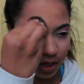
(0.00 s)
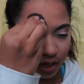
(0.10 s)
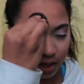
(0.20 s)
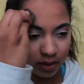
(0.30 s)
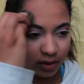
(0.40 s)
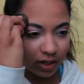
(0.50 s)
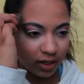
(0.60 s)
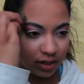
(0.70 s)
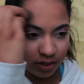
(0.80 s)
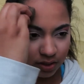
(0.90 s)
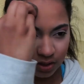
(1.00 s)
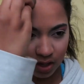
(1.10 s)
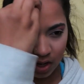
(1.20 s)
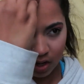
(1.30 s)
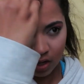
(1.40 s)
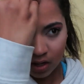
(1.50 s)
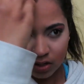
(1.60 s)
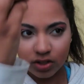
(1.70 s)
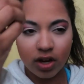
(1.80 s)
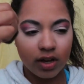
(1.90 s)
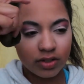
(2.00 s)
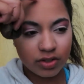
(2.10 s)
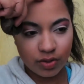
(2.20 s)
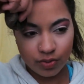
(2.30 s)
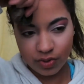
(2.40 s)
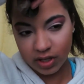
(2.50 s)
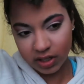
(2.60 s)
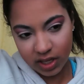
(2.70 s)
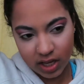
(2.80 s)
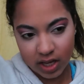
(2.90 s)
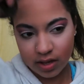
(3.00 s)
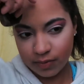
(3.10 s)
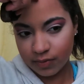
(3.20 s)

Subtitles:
and this just really